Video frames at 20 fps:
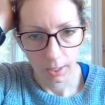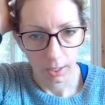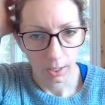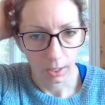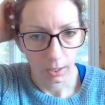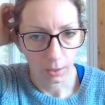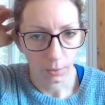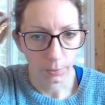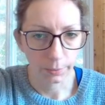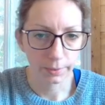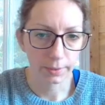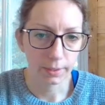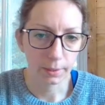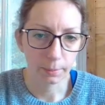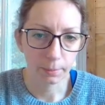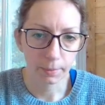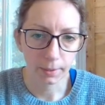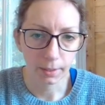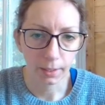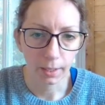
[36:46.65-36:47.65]
Oh, same
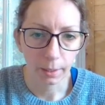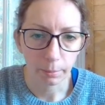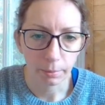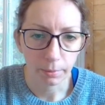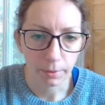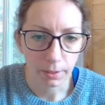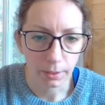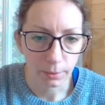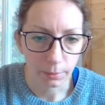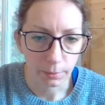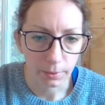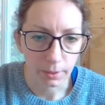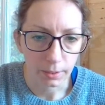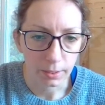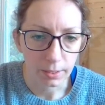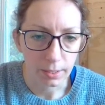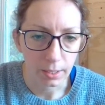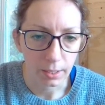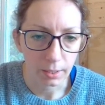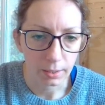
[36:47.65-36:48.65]
thing happened here with the
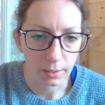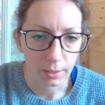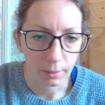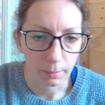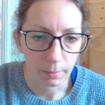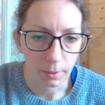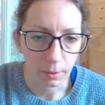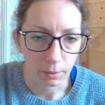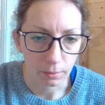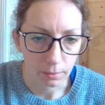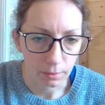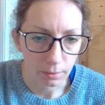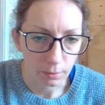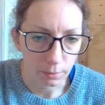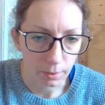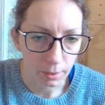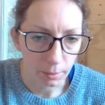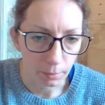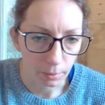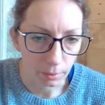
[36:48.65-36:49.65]
exact same note, the
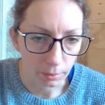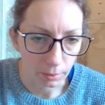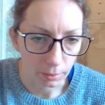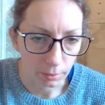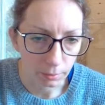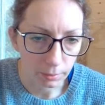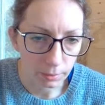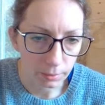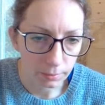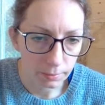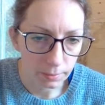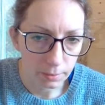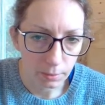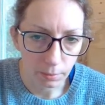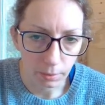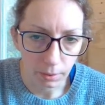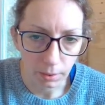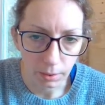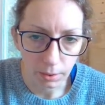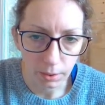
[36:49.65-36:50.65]
drywall note.
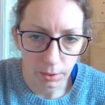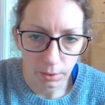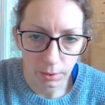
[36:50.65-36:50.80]
Strange.